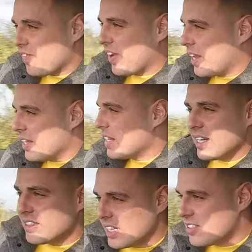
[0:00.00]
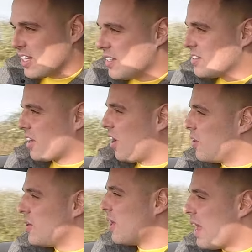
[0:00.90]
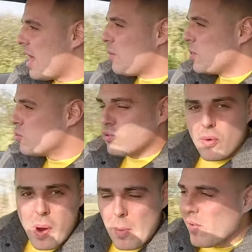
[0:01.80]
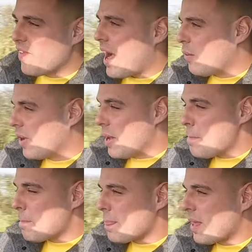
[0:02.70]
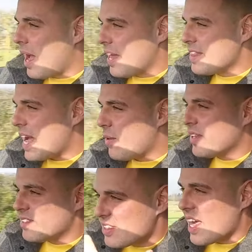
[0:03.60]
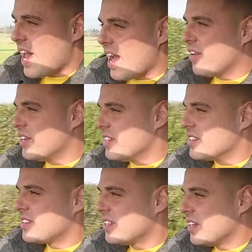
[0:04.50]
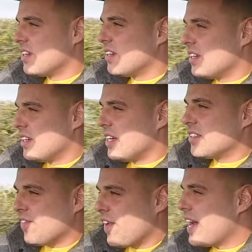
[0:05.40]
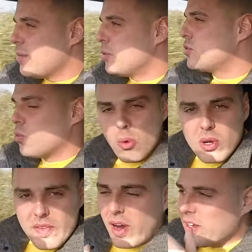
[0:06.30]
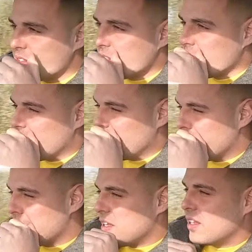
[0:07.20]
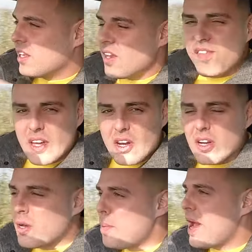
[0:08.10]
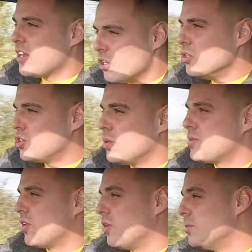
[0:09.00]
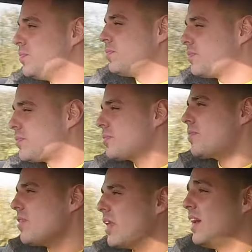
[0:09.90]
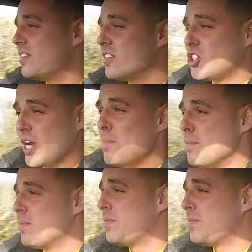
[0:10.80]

Thing, it didn't exist years ago. We all grew up without it, and now it's there and it's available to all of us. The only thing I can compare YouTube to is the gym.